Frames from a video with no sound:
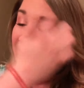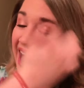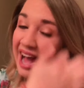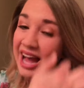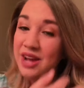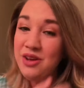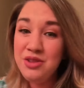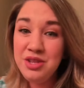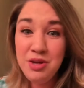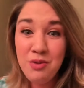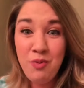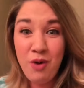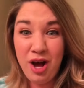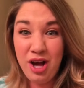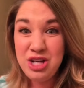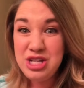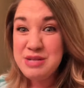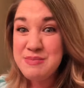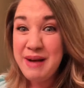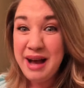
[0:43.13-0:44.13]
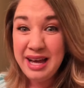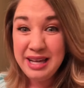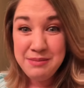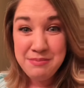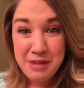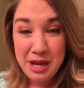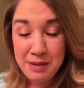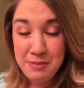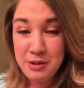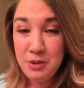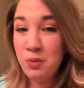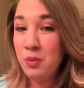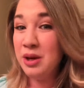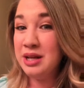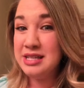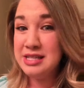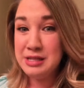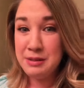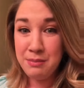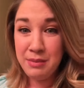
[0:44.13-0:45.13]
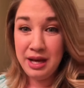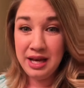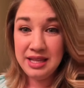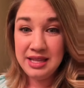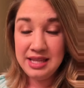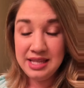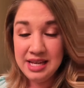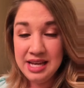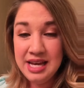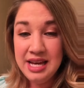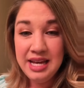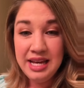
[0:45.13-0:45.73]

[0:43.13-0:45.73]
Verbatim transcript: I only wash mine maybe once a month.